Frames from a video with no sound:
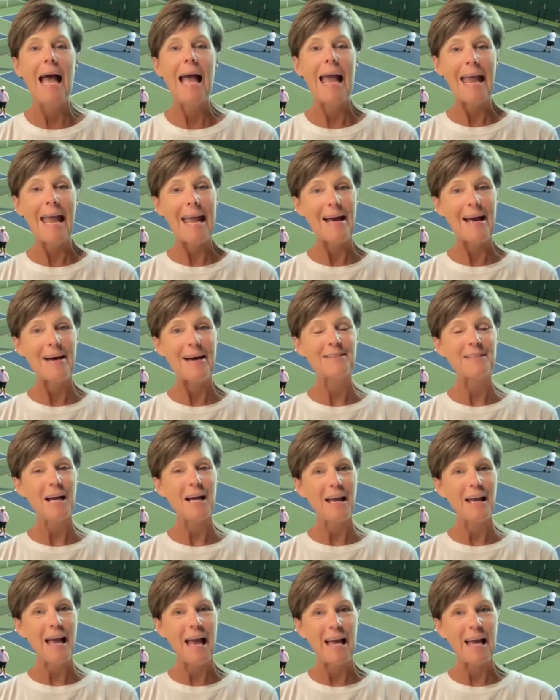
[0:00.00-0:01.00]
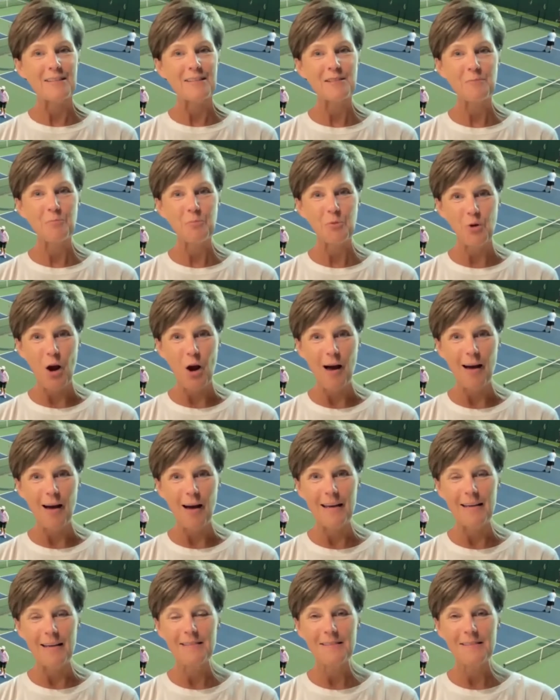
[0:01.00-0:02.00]
And I had a
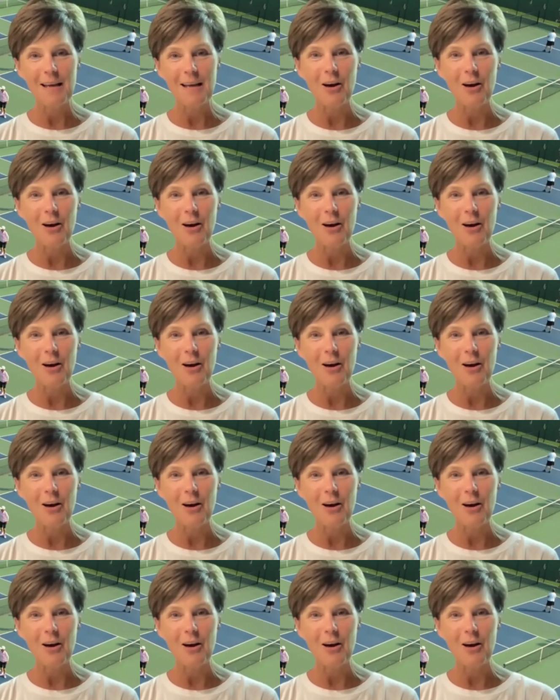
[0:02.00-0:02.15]
surprise.